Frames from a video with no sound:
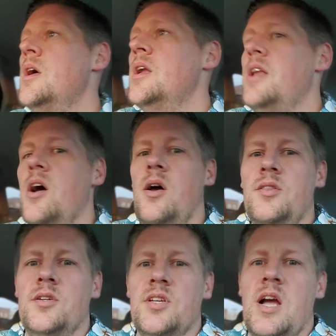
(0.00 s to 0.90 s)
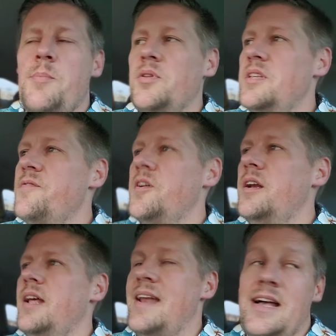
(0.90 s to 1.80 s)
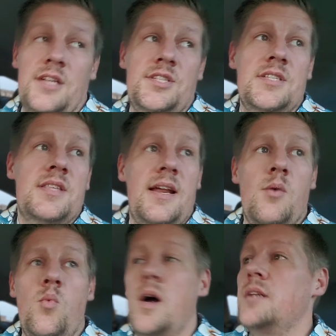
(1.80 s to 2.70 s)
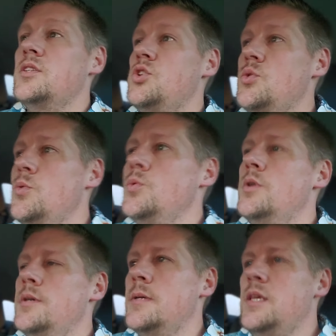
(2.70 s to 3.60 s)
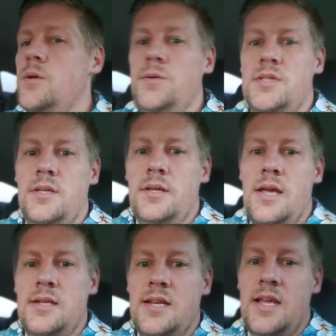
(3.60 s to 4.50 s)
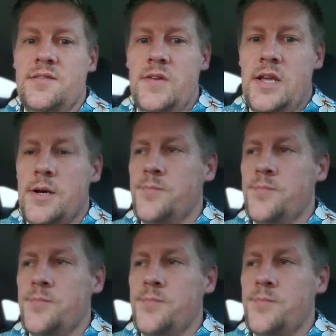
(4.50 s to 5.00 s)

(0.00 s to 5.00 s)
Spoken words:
Now, there's a couple different analogies that I want to use in today's video.